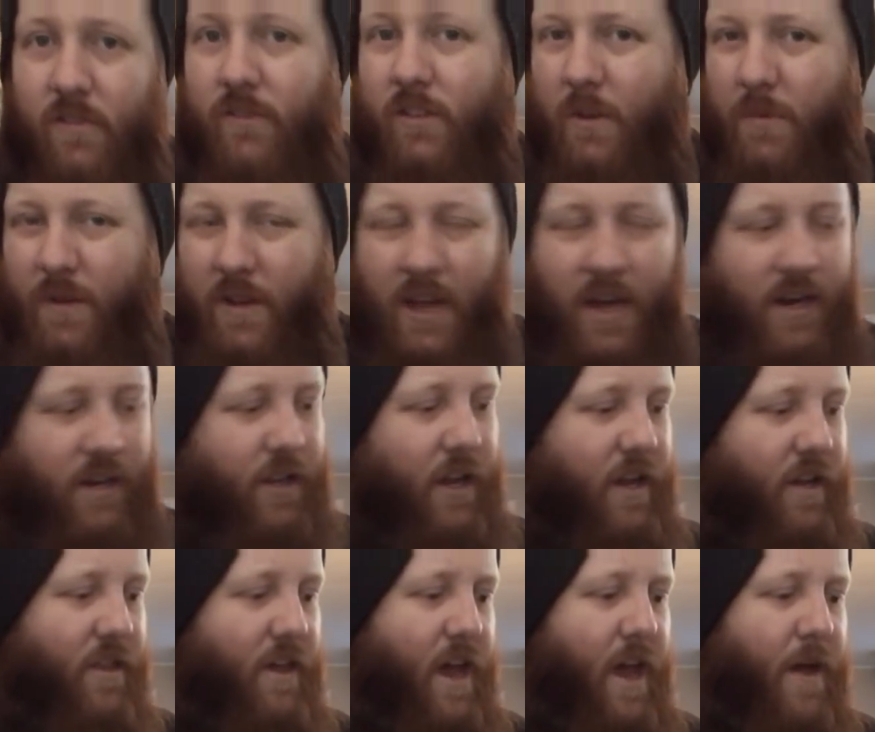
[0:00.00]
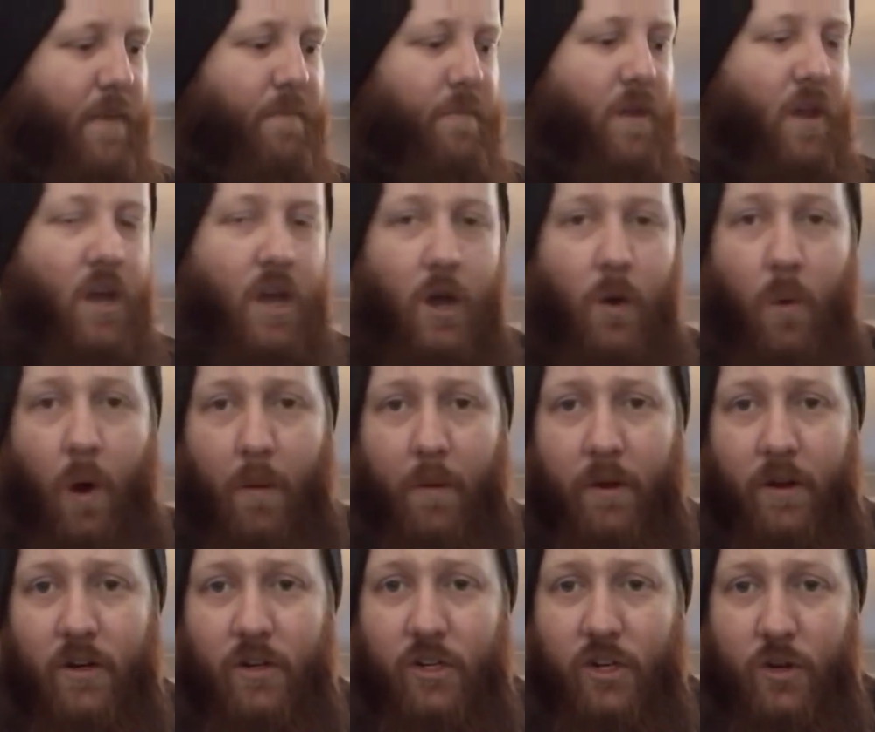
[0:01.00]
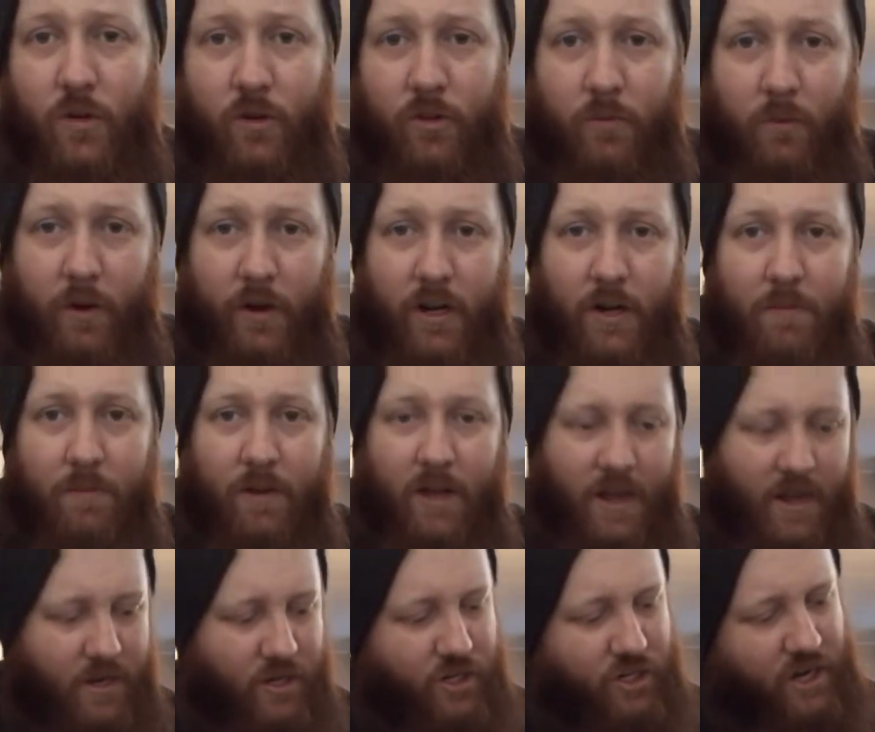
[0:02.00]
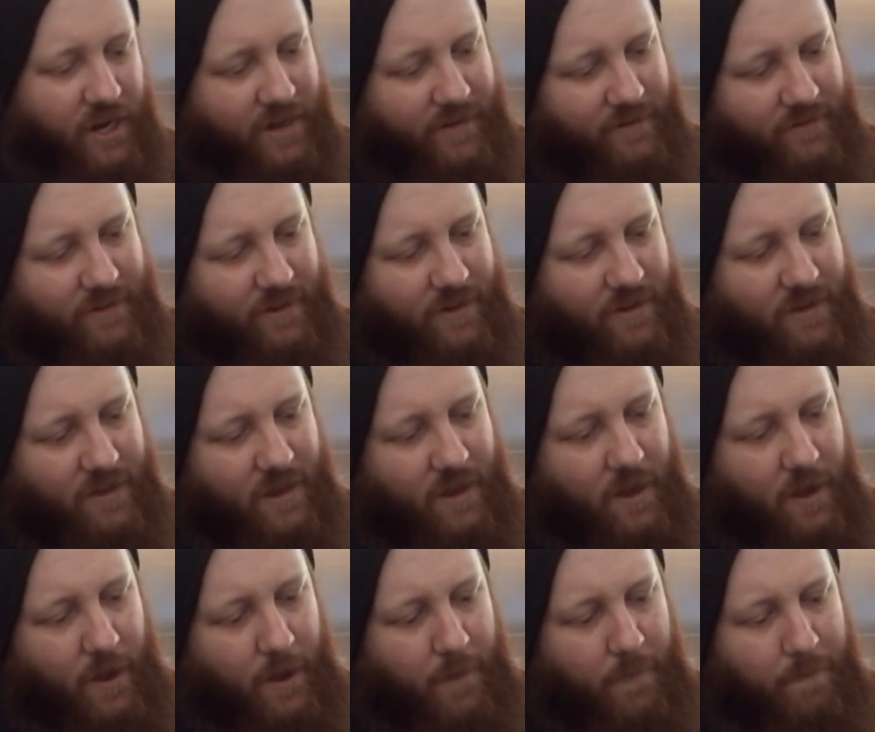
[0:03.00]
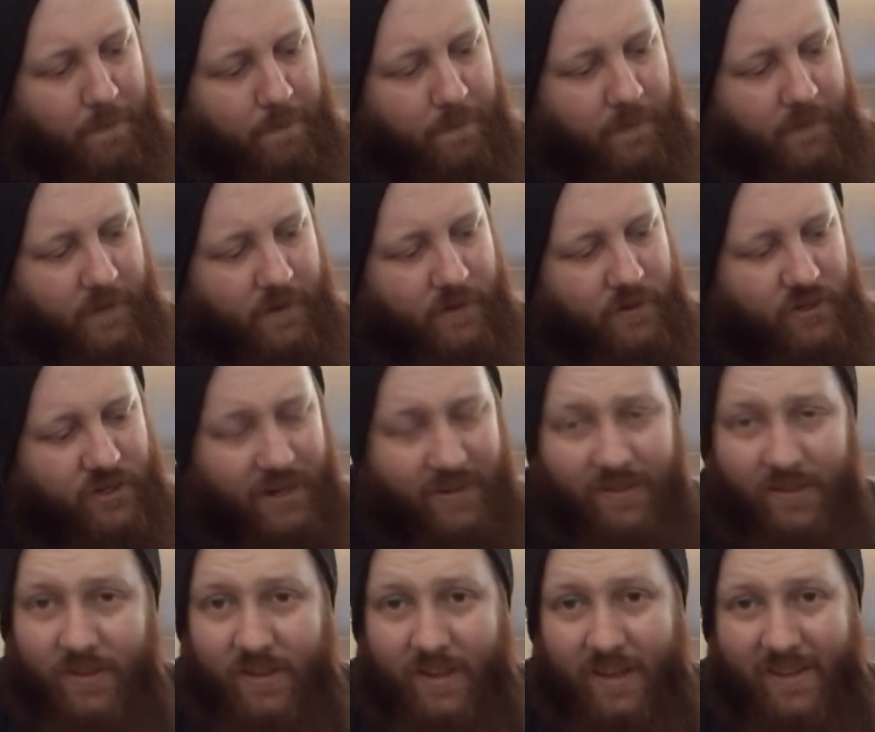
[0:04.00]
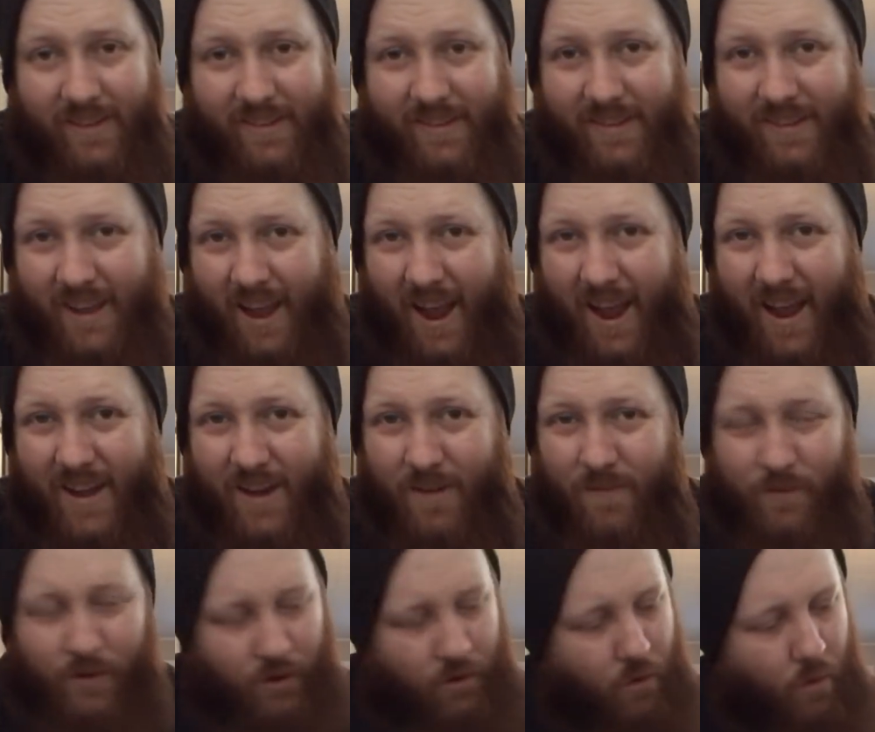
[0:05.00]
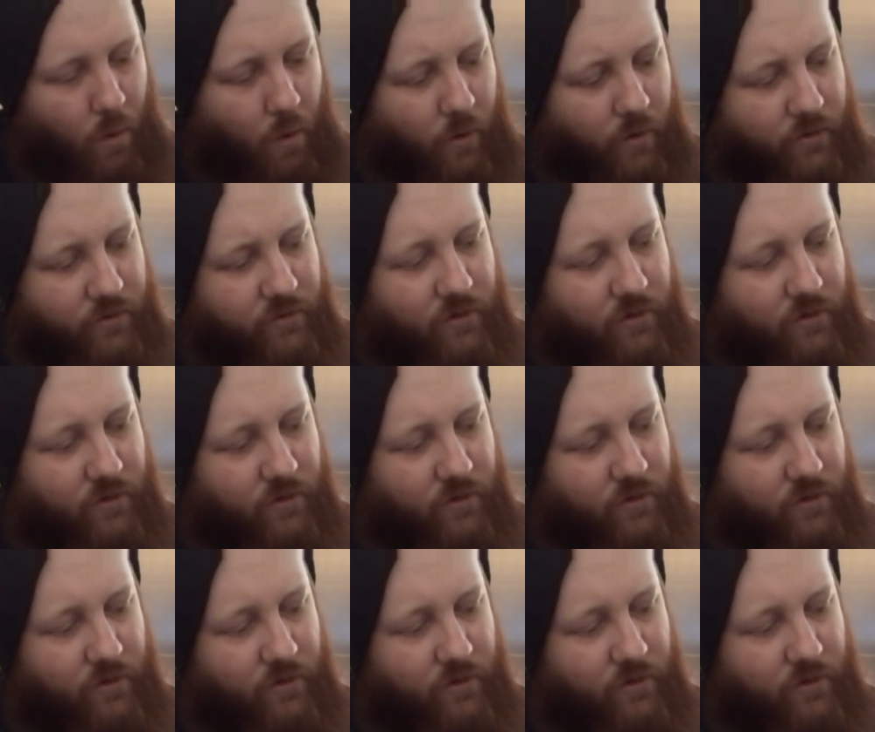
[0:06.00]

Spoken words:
Something kind of like that. And what we're going to do is we're going to play just this side of the chord.